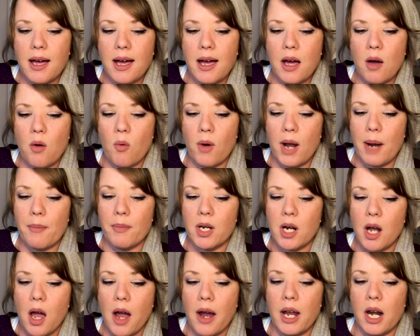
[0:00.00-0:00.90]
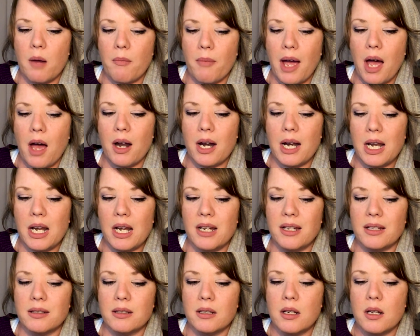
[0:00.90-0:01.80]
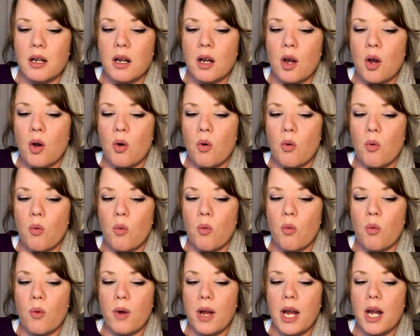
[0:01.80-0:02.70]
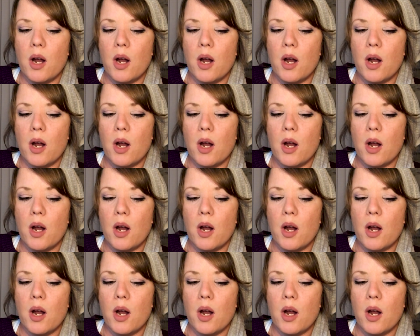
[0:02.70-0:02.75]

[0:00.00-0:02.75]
What I'm talking about is we